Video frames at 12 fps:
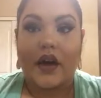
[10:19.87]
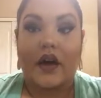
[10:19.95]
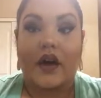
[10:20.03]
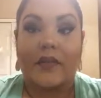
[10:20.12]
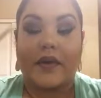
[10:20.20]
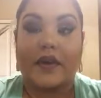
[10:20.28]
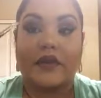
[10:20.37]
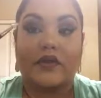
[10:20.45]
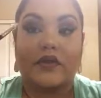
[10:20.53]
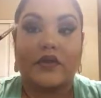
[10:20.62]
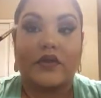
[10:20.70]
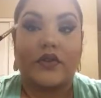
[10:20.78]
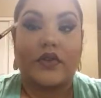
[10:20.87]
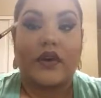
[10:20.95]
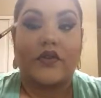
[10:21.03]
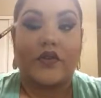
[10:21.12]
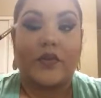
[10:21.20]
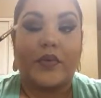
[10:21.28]
And it's also
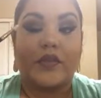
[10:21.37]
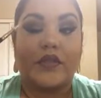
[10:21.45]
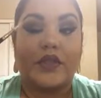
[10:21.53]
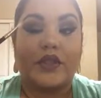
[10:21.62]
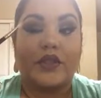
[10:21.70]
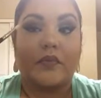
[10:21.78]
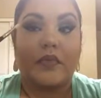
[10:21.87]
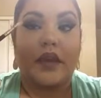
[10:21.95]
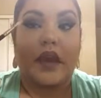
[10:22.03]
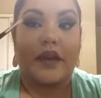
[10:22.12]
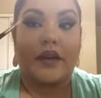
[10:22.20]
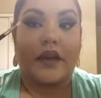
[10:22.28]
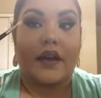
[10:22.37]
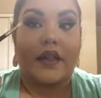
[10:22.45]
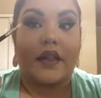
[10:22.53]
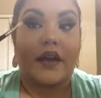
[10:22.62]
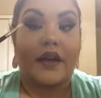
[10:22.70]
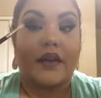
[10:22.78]
great for precision
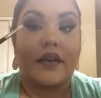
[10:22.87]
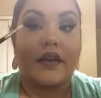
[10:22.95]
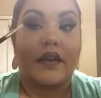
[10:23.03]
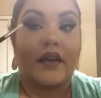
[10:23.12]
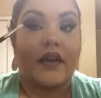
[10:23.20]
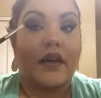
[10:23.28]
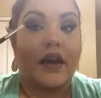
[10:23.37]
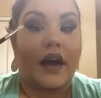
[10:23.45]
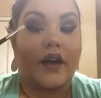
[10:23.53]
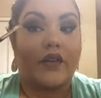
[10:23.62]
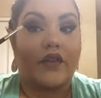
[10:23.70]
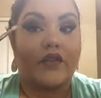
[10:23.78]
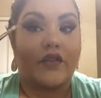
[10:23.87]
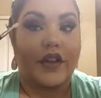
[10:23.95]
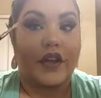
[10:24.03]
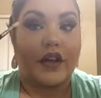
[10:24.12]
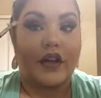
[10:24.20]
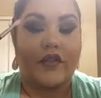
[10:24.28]
blending, like in the outer
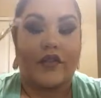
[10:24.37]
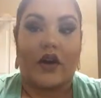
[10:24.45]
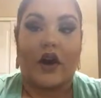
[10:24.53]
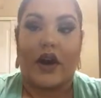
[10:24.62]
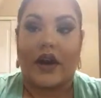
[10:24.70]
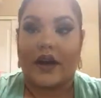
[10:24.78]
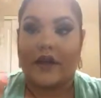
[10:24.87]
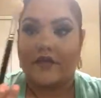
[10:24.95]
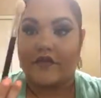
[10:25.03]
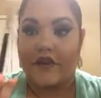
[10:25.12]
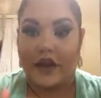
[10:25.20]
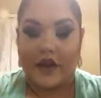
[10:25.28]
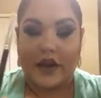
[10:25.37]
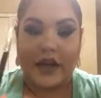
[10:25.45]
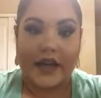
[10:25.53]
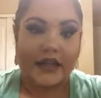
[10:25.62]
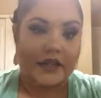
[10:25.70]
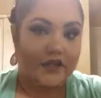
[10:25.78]
V of your eye. Very
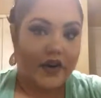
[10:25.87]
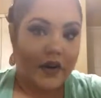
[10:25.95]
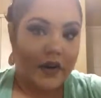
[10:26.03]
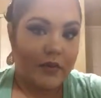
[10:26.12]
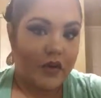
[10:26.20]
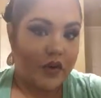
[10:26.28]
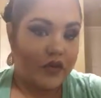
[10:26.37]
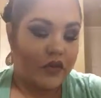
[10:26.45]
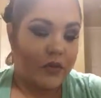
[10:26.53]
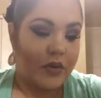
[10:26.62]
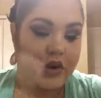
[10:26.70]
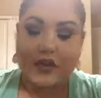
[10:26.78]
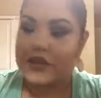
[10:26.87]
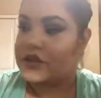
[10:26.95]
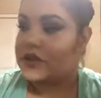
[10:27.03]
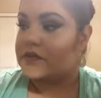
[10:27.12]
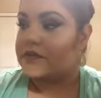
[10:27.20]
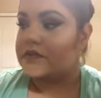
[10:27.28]
nice, very beautiful
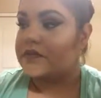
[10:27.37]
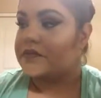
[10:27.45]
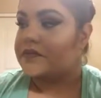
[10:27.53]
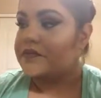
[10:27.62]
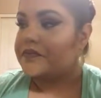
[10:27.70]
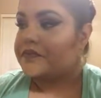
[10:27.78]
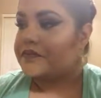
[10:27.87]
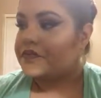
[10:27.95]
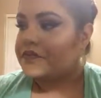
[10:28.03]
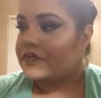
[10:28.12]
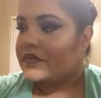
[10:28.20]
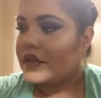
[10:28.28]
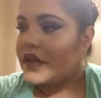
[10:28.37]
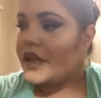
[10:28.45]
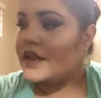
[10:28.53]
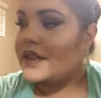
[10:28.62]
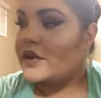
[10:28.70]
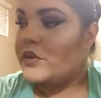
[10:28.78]
brush.
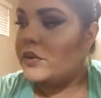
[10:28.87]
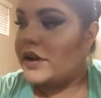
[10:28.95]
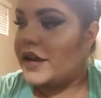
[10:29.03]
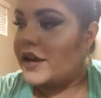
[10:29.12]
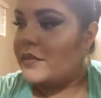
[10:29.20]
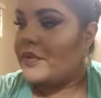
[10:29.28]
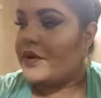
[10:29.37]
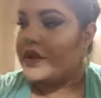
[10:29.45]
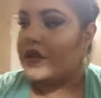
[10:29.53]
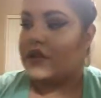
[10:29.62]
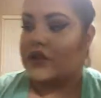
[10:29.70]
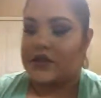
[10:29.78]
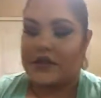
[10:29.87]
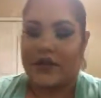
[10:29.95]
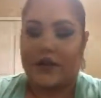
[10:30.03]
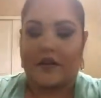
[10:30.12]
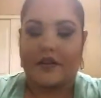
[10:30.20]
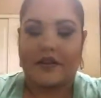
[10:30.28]
I think we're getting pretty close
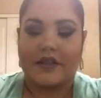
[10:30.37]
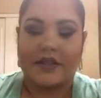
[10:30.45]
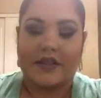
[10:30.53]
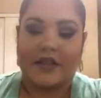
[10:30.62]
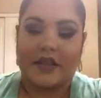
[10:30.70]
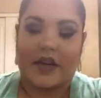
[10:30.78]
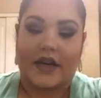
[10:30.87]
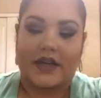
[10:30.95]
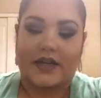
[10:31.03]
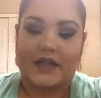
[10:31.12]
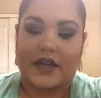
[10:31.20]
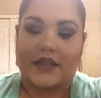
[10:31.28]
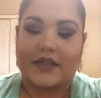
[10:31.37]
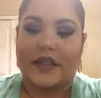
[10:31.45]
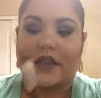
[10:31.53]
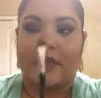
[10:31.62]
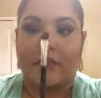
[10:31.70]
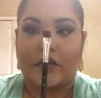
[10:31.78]
there. This is the
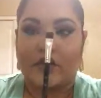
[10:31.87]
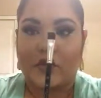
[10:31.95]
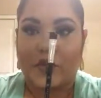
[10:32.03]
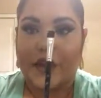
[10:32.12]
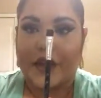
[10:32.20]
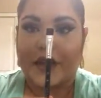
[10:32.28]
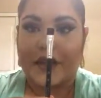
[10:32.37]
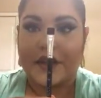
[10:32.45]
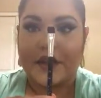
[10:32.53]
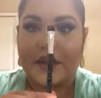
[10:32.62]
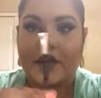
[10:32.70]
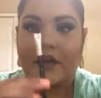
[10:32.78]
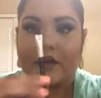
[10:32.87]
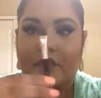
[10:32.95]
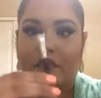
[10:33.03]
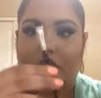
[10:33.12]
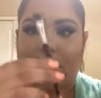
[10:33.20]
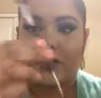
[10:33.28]
Anastasia number 20
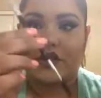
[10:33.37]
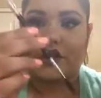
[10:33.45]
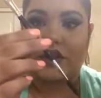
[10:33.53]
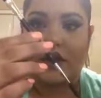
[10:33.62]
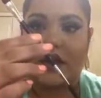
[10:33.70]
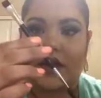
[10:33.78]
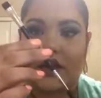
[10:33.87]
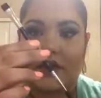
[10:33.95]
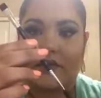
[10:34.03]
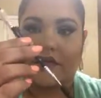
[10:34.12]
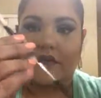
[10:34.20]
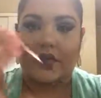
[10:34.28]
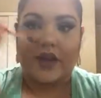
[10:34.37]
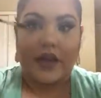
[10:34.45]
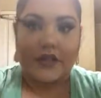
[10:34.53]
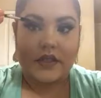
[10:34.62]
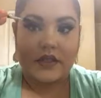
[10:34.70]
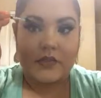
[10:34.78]
brush. This one
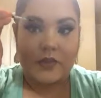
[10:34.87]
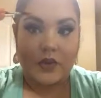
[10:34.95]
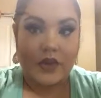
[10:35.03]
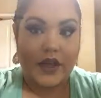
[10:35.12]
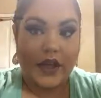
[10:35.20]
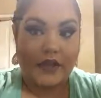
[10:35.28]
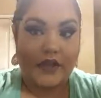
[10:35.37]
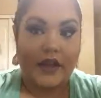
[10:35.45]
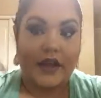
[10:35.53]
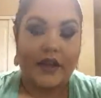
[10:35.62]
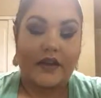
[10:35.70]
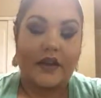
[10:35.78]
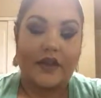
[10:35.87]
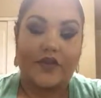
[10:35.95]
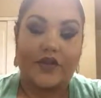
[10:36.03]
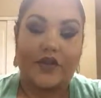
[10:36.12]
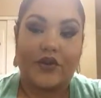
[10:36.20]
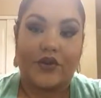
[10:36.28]
has a spoolie at the end.
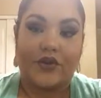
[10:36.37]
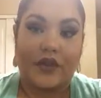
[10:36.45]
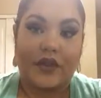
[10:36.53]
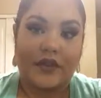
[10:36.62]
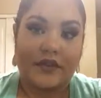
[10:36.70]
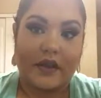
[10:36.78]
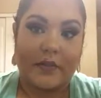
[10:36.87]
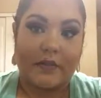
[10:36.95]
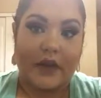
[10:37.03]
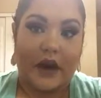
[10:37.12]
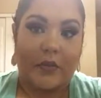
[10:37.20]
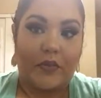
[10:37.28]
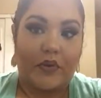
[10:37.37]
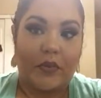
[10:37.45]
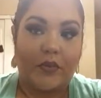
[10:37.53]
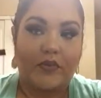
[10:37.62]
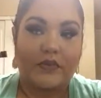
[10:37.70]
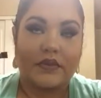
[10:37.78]
If you're using the dip
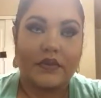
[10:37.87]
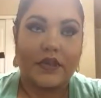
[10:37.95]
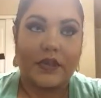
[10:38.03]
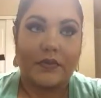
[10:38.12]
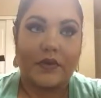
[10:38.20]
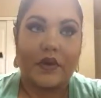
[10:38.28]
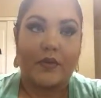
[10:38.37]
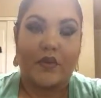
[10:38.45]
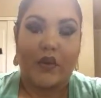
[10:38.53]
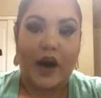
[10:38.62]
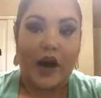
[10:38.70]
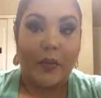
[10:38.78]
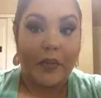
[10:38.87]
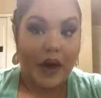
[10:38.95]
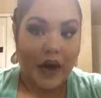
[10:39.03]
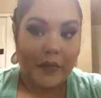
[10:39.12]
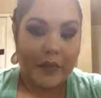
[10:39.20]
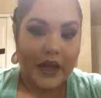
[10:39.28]
brow
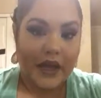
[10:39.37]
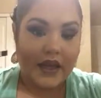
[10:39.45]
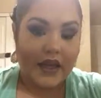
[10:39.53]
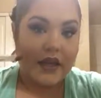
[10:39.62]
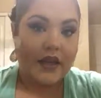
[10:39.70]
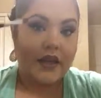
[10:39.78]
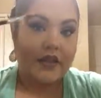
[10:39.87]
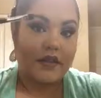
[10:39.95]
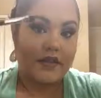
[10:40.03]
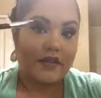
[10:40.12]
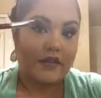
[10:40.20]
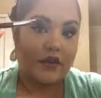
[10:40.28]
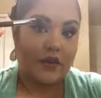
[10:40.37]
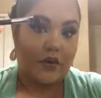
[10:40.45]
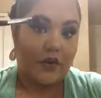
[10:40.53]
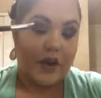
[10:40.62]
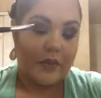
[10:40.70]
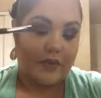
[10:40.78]
pomade, this is a
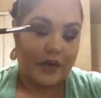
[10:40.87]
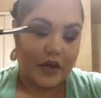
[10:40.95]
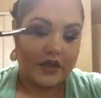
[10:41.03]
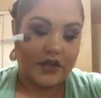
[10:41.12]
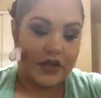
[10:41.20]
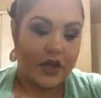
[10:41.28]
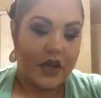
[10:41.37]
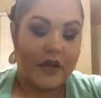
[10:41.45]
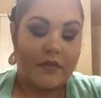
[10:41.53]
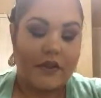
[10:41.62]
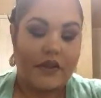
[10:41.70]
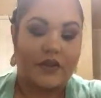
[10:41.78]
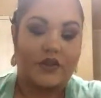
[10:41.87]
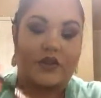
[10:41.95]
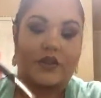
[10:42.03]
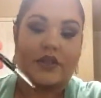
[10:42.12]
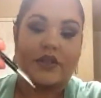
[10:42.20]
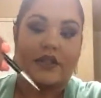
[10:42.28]
great brush because
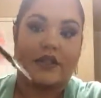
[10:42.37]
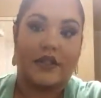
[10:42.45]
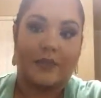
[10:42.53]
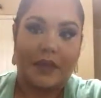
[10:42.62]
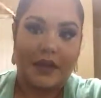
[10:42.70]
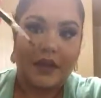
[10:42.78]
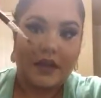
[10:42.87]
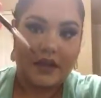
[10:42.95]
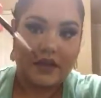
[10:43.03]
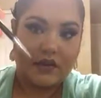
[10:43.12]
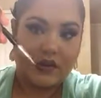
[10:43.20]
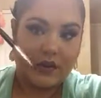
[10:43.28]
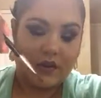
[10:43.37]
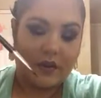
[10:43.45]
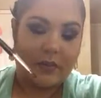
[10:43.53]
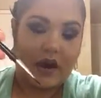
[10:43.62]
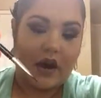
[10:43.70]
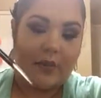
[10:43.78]
you could dip it into
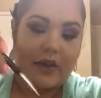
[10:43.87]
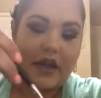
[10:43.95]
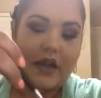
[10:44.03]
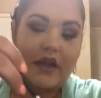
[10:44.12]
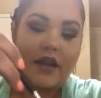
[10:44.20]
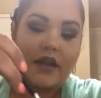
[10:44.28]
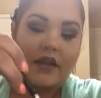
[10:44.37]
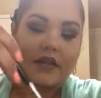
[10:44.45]
the pomade,